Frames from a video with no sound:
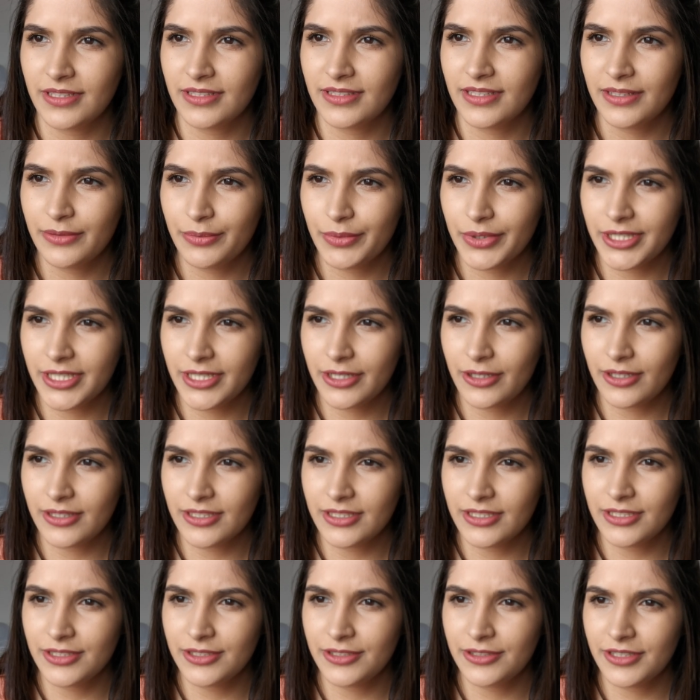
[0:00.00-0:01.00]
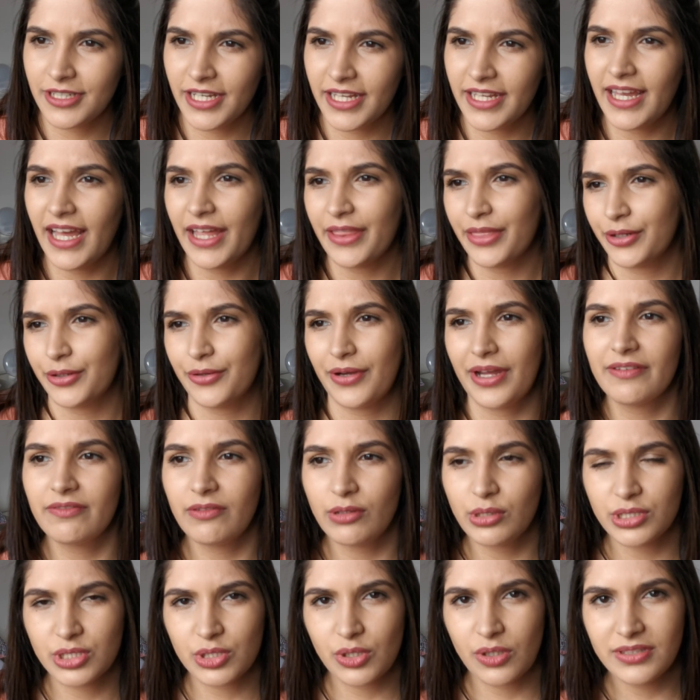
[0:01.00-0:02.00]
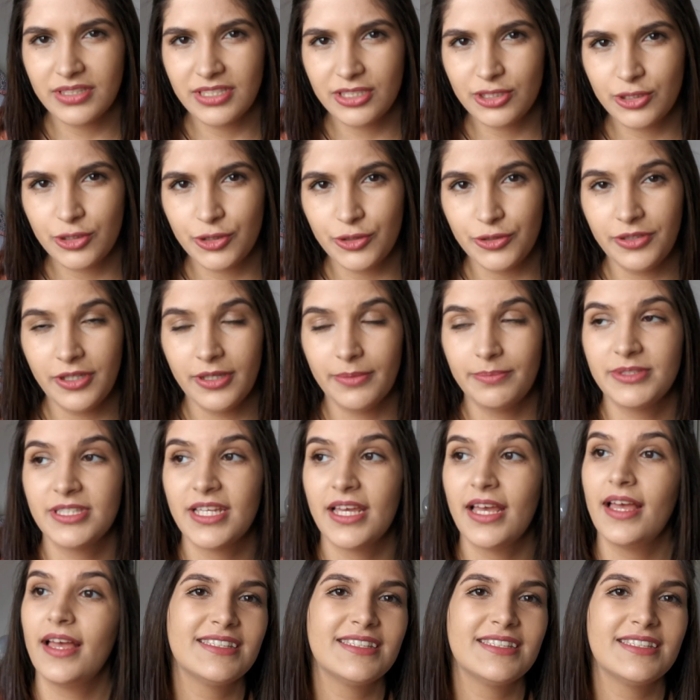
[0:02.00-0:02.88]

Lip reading: Is it what they call it in the UK? I don't know. I've always called it Q-tips.